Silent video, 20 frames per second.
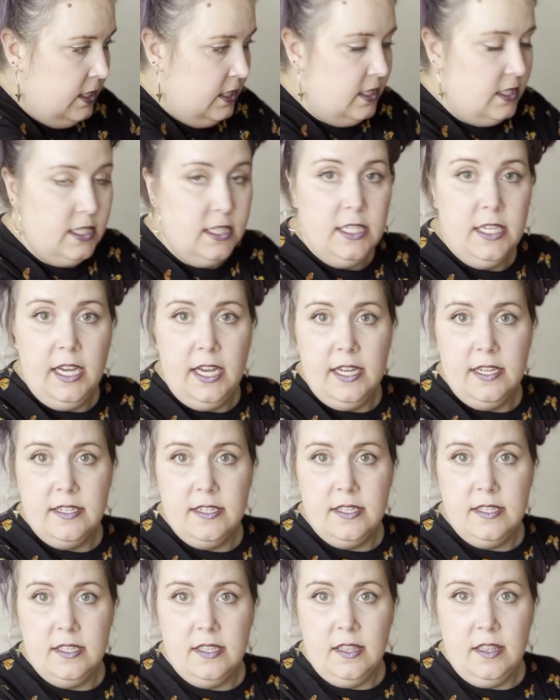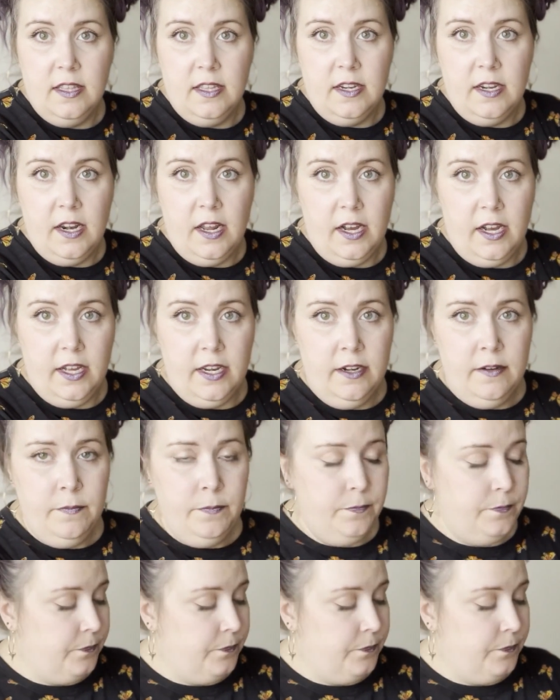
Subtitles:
to guess the nun.